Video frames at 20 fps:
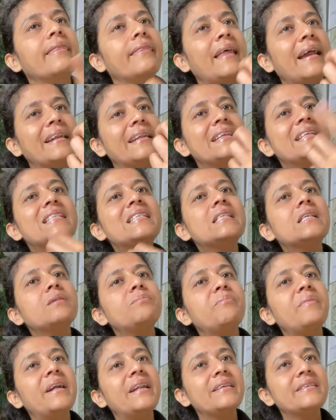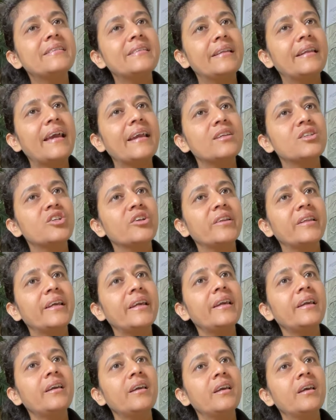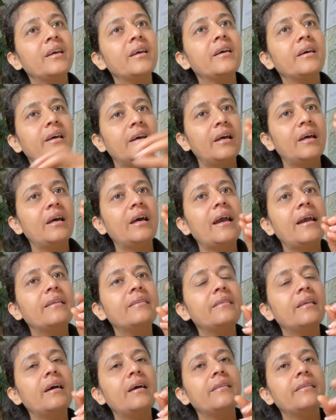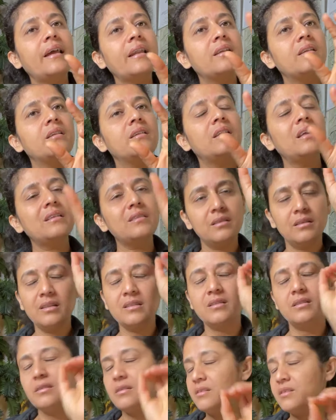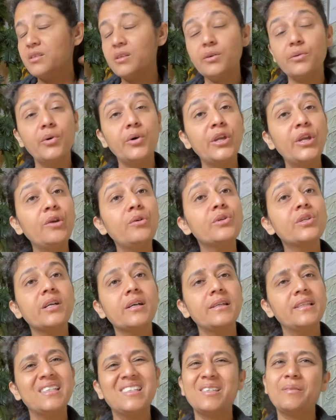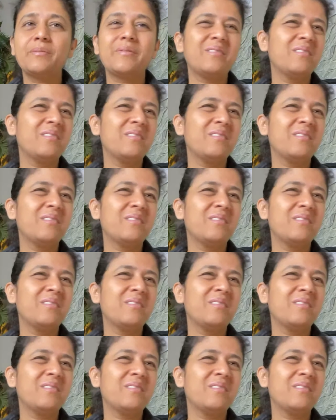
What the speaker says: That is a medicine actually, and there is a huge concept.